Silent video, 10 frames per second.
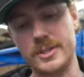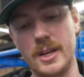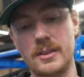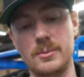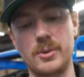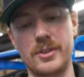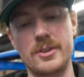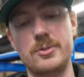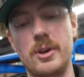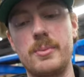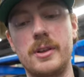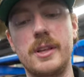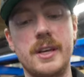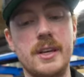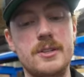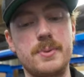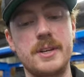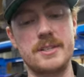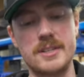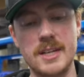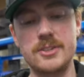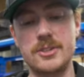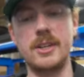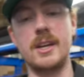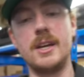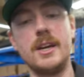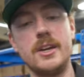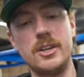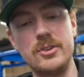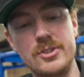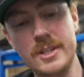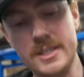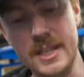send them with our sway bar link kits because essentially you just